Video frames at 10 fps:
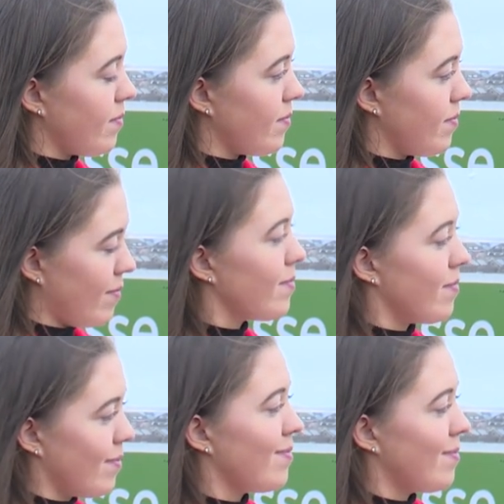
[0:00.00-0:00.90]

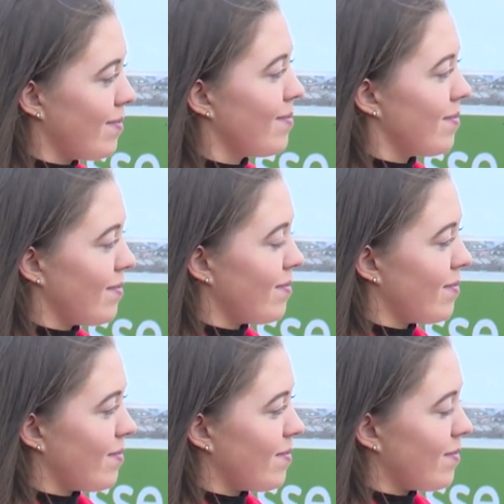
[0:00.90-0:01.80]

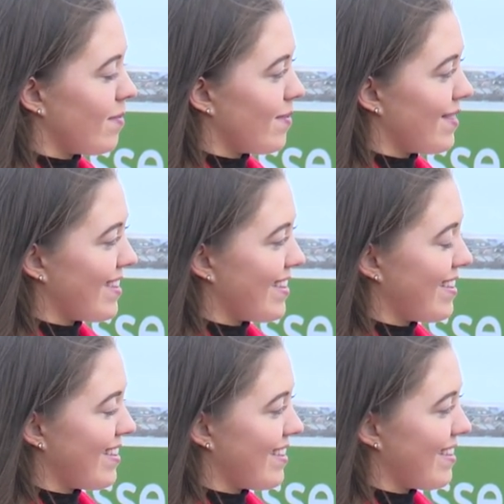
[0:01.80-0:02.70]

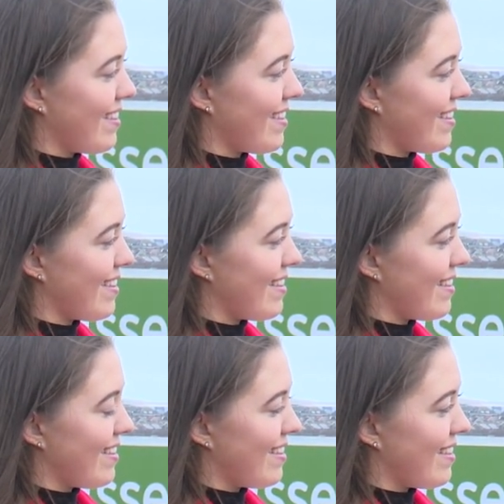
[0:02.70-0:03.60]

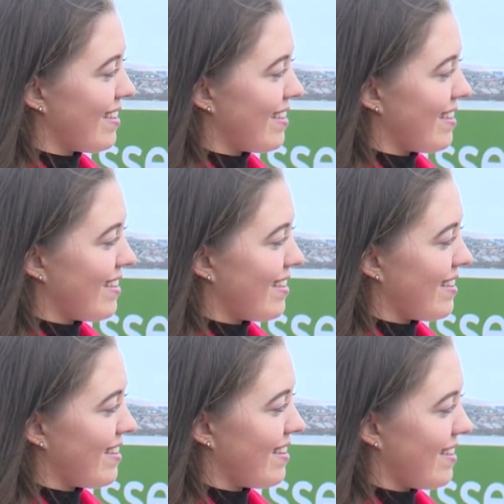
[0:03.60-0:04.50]

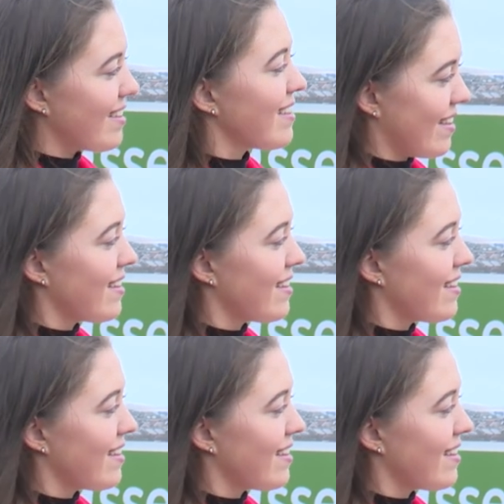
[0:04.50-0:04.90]
(not speaking)